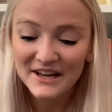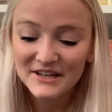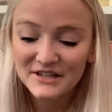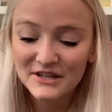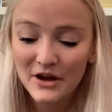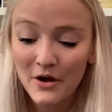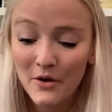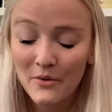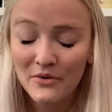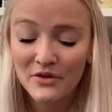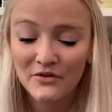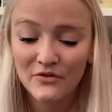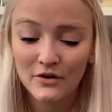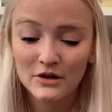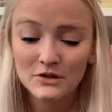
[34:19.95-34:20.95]
So
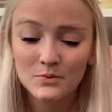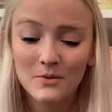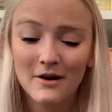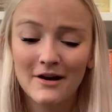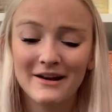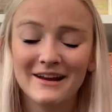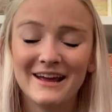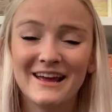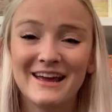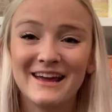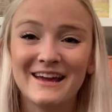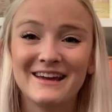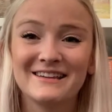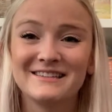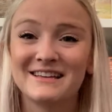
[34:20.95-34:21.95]
the first one
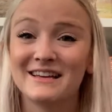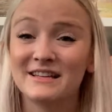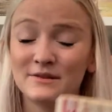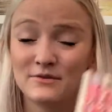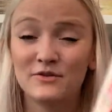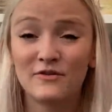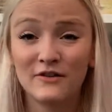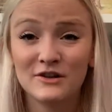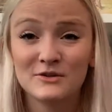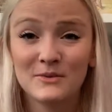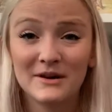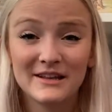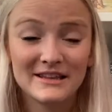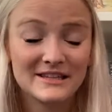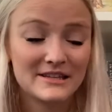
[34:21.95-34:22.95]
is, the first
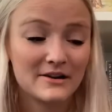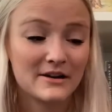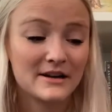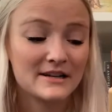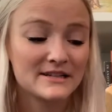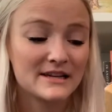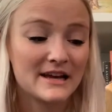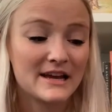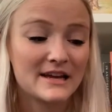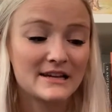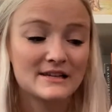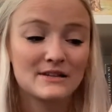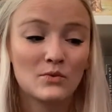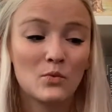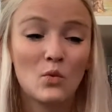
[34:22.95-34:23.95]
one in the series
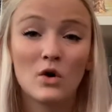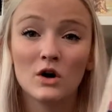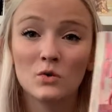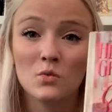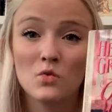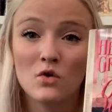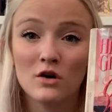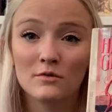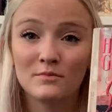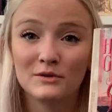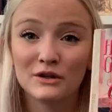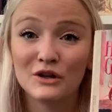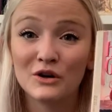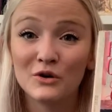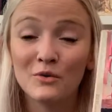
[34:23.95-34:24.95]
is One War
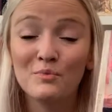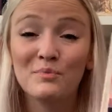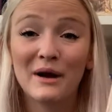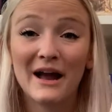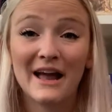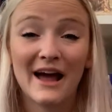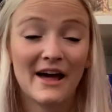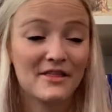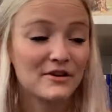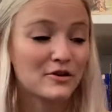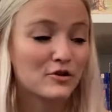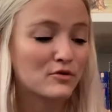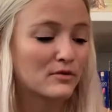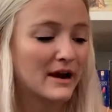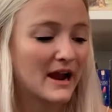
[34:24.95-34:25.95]
Blue by Heather
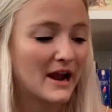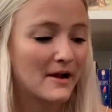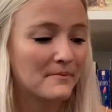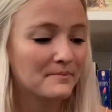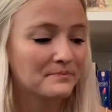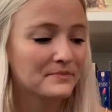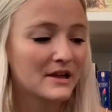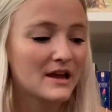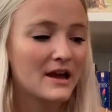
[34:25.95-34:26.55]
Graham.